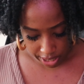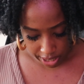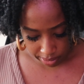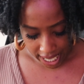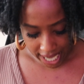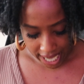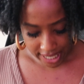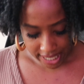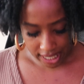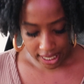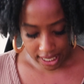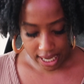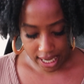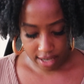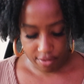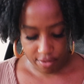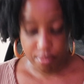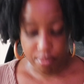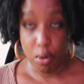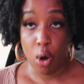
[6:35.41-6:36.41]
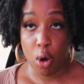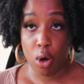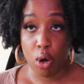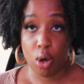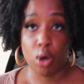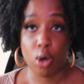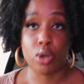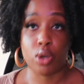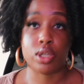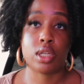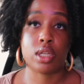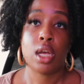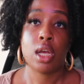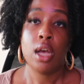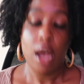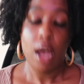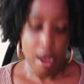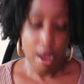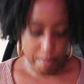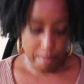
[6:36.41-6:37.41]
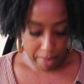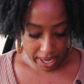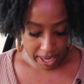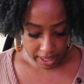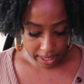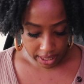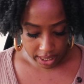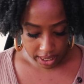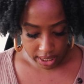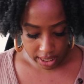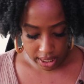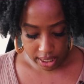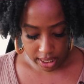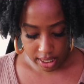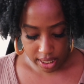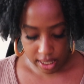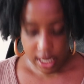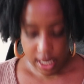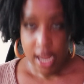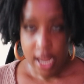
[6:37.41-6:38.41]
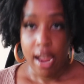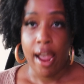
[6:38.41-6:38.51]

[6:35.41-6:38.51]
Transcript: It has a lot of malls, amenities,